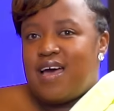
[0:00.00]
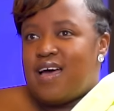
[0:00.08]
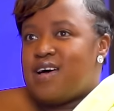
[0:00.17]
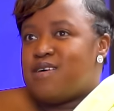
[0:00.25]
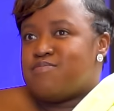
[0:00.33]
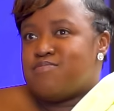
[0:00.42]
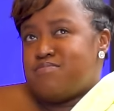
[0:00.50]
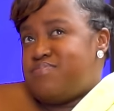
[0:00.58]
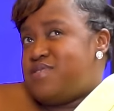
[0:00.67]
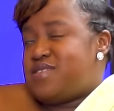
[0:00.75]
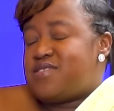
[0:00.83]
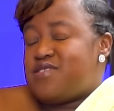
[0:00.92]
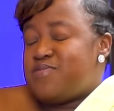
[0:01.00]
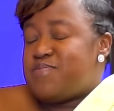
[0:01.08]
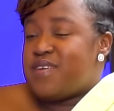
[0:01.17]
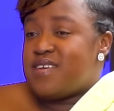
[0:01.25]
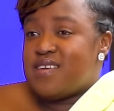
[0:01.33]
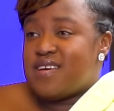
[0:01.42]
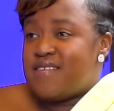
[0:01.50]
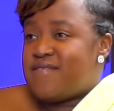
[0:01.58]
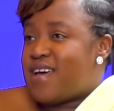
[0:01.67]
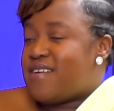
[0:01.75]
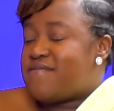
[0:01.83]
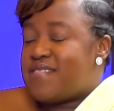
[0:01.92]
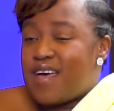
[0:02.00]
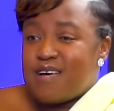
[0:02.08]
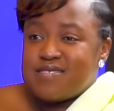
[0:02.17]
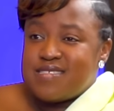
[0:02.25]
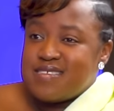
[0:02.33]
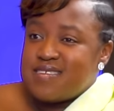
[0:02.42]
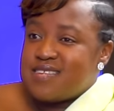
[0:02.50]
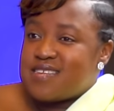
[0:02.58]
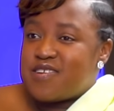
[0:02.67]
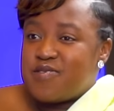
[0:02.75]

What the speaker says: It could be a 5,000,